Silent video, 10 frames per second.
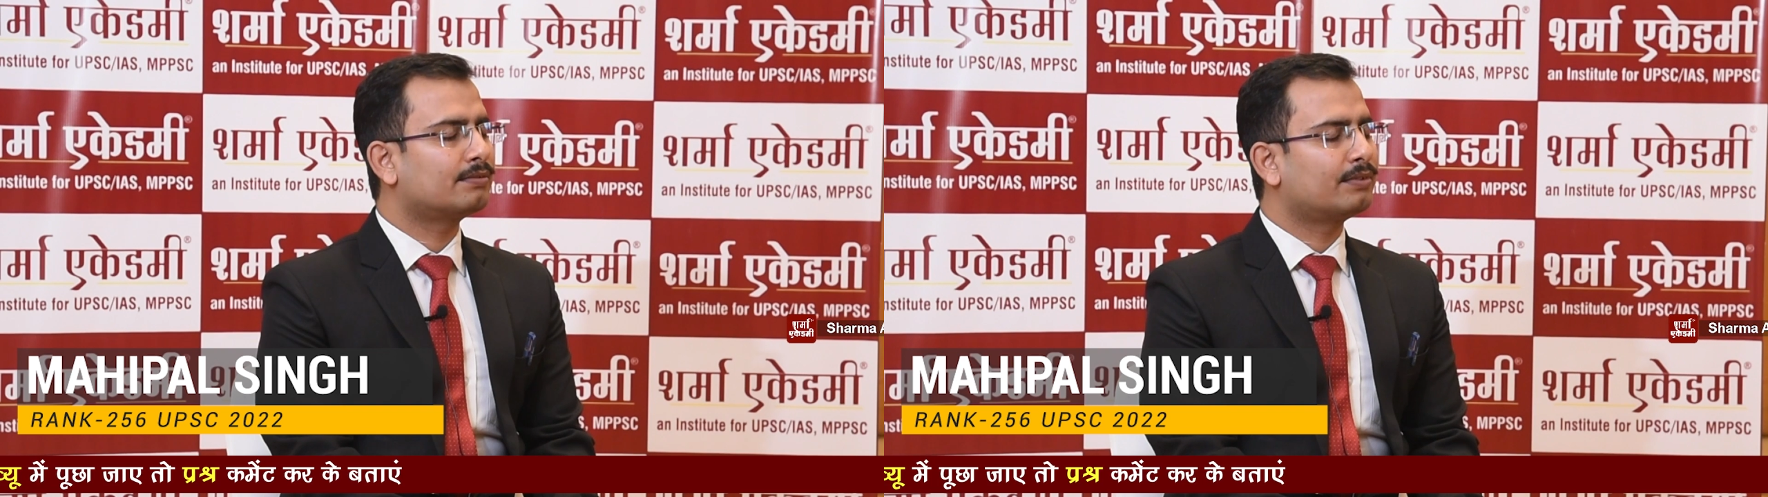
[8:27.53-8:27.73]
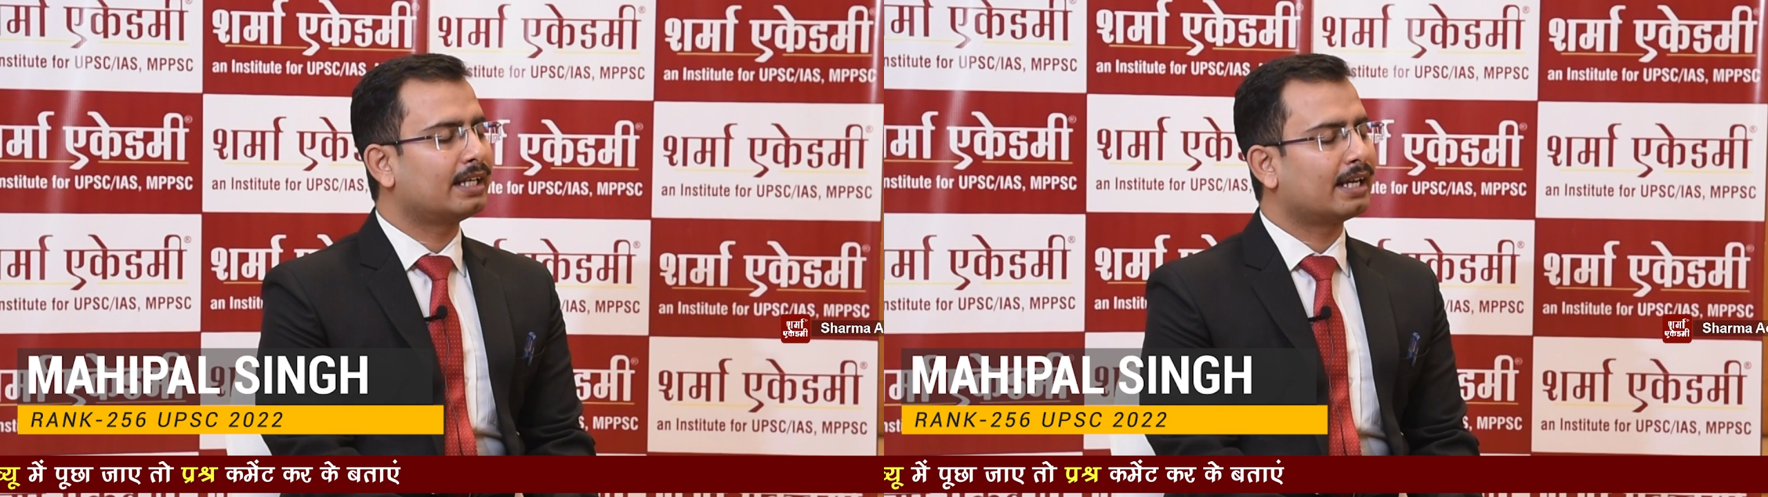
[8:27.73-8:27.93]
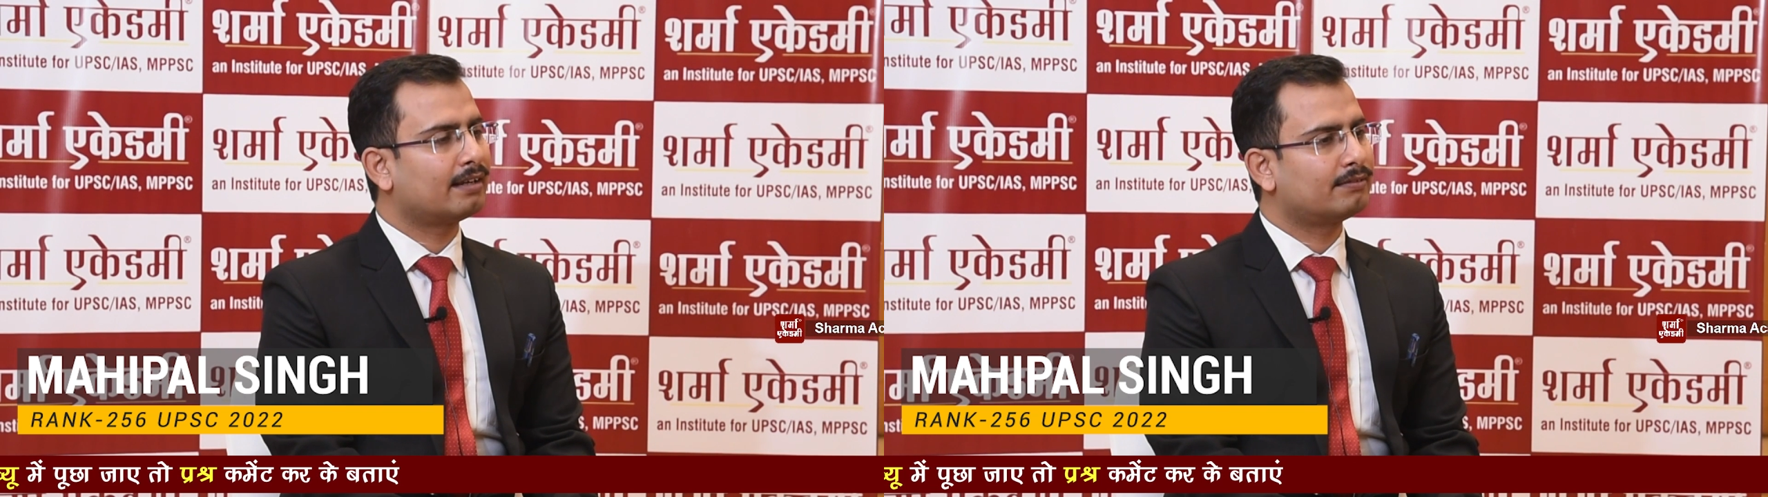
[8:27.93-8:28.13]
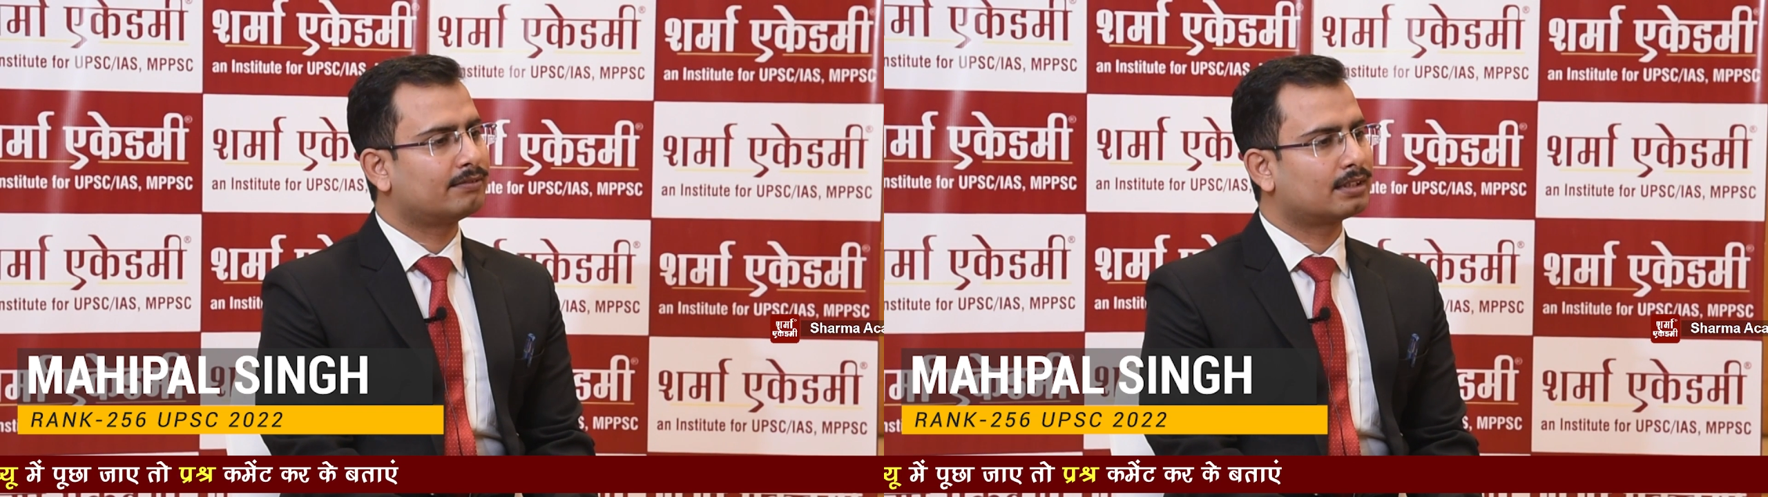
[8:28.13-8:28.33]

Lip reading: we have,